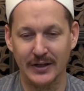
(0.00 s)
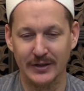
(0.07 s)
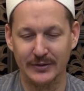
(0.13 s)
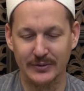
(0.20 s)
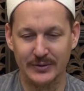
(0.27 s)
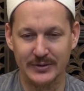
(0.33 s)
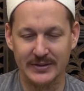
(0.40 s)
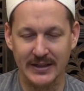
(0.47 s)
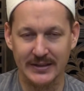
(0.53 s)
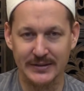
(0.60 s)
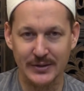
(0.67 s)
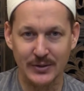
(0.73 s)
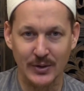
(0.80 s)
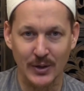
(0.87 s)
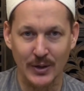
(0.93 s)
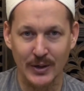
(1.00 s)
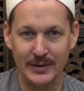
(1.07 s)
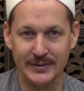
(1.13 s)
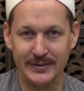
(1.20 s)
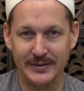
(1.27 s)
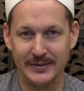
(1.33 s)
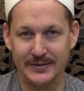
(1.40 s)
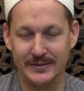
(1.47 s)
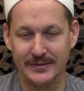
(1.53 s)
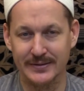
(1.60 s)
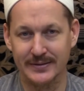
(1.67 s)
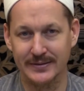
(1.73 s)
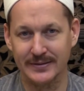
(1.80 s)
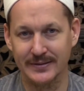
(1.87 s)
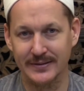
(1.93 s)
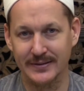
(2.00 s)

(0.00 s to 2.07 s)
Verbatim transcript: So just as He causes